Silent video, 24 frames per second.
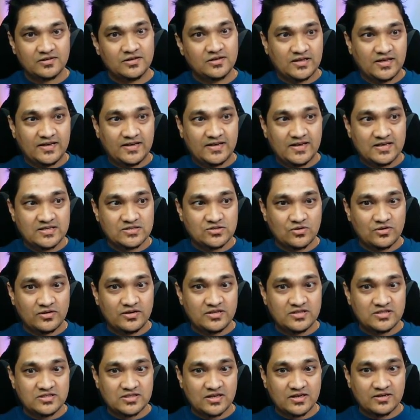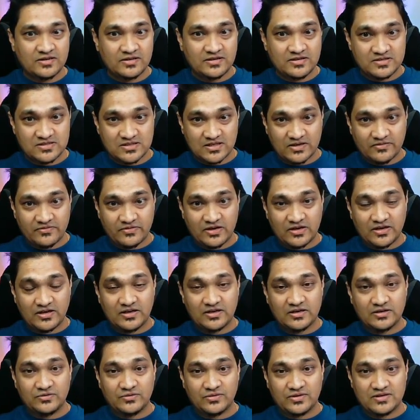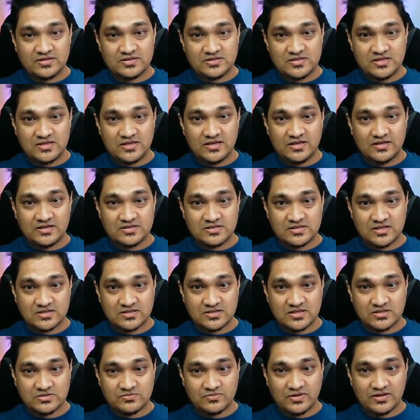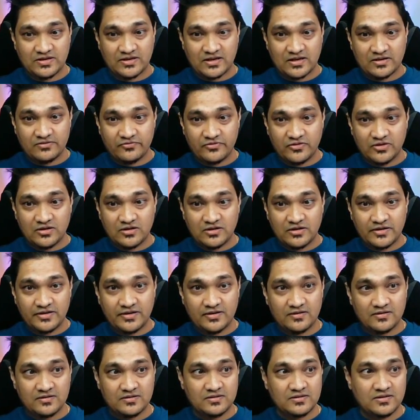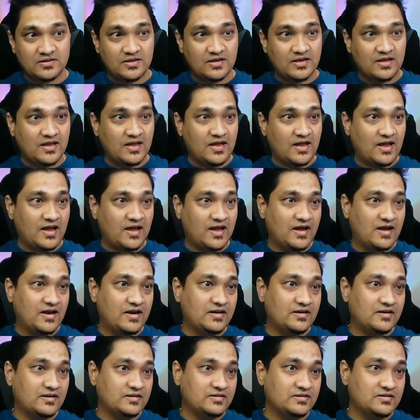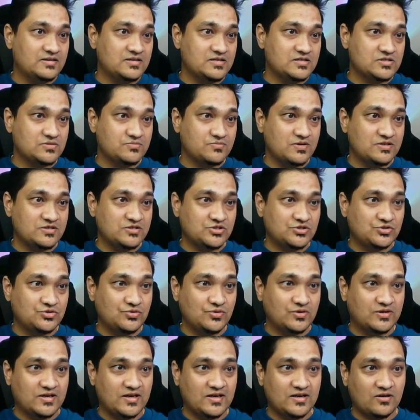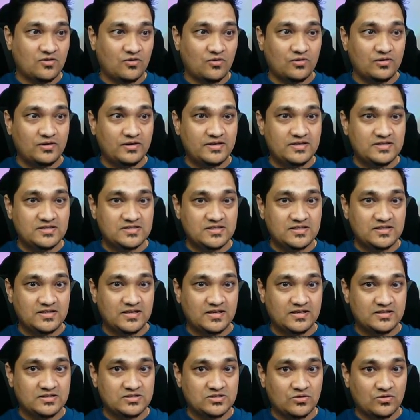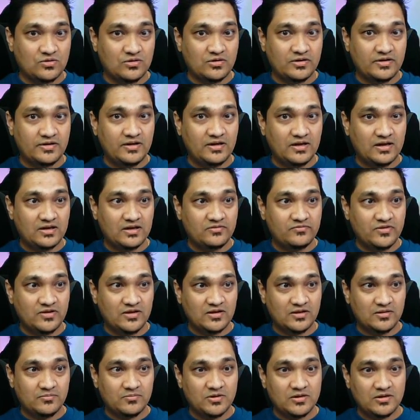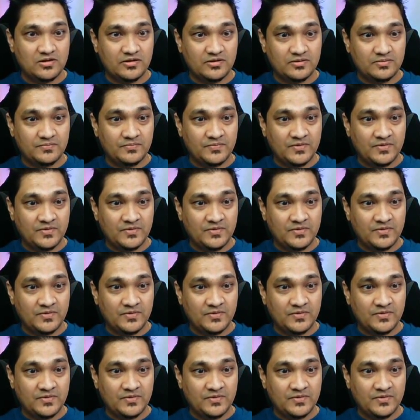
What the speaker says: It has already started discovering it. You can see it is successfully configured here, and this switch you can already see that it's already available here.